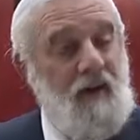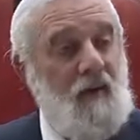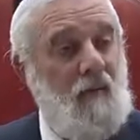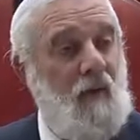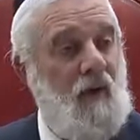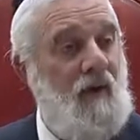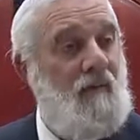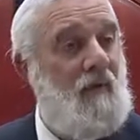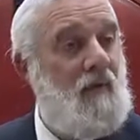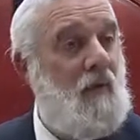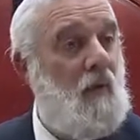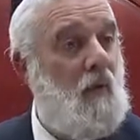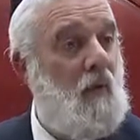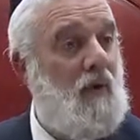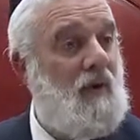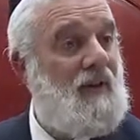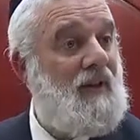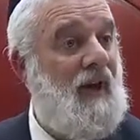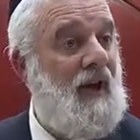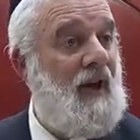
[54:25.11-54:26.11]
Whenever the
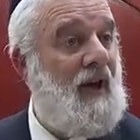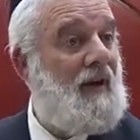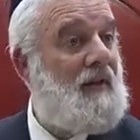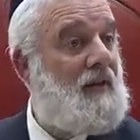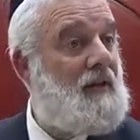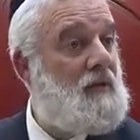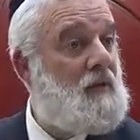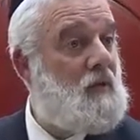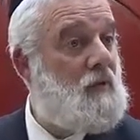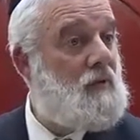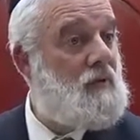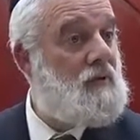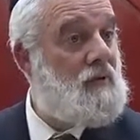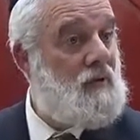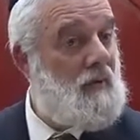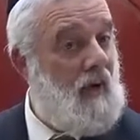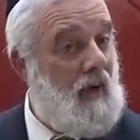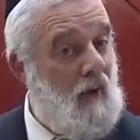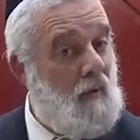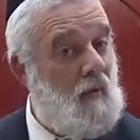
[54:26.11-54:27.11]
word ta'an is used,
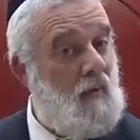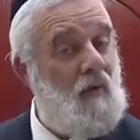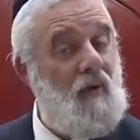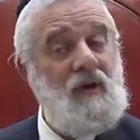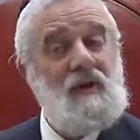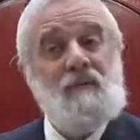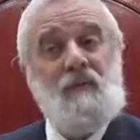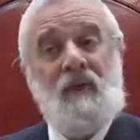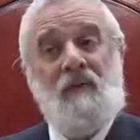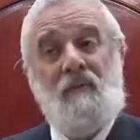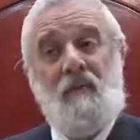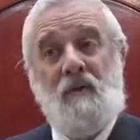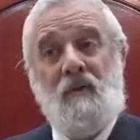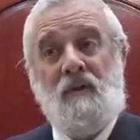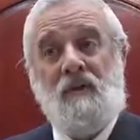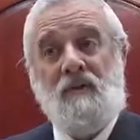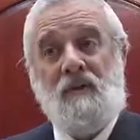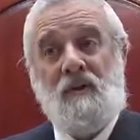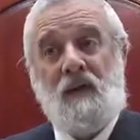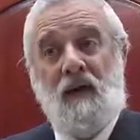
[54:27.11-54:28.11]
I will raise my
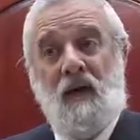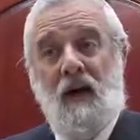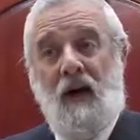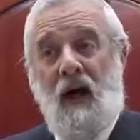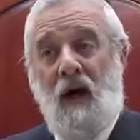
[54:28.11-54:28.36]
voice.